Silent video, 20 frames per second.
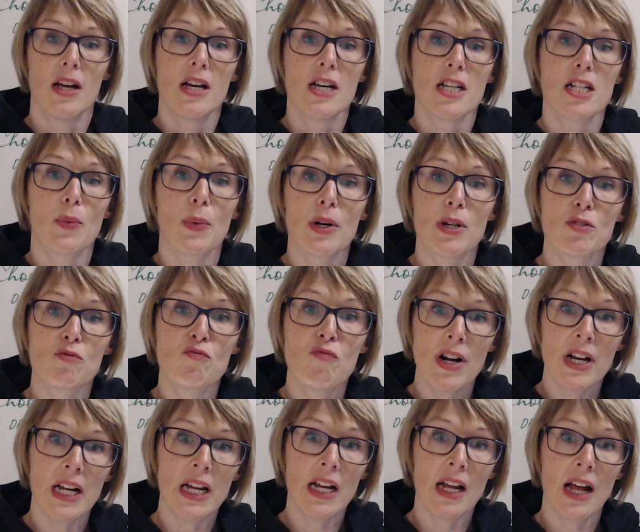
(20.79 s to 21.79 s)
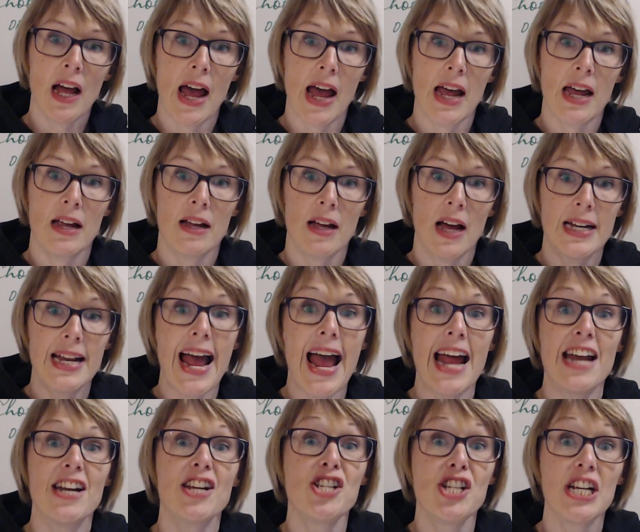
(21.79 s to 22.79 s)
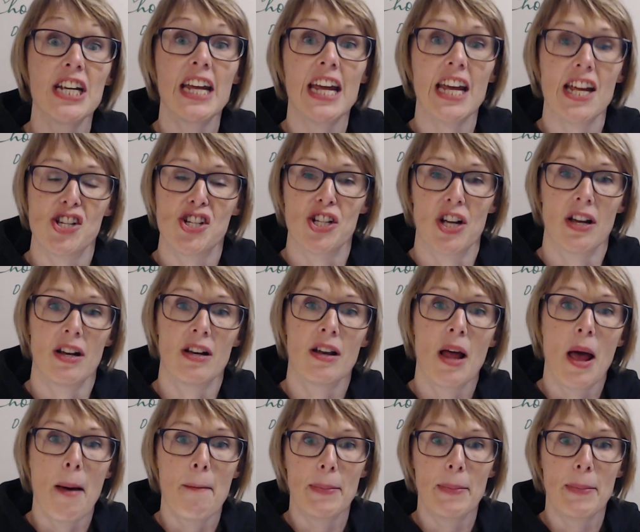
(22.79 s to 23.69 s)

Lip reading: So I was running an energy kitchen